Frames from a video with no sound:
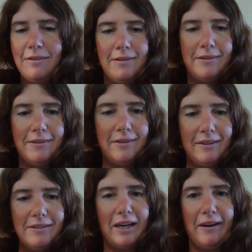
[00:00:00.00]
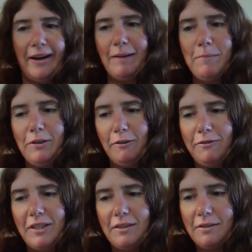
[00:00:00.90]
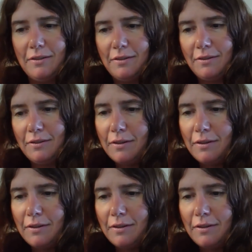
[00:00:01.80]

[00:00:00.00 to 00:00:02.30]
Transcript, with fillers: we definitely. Sorry, need, I moved. We need to get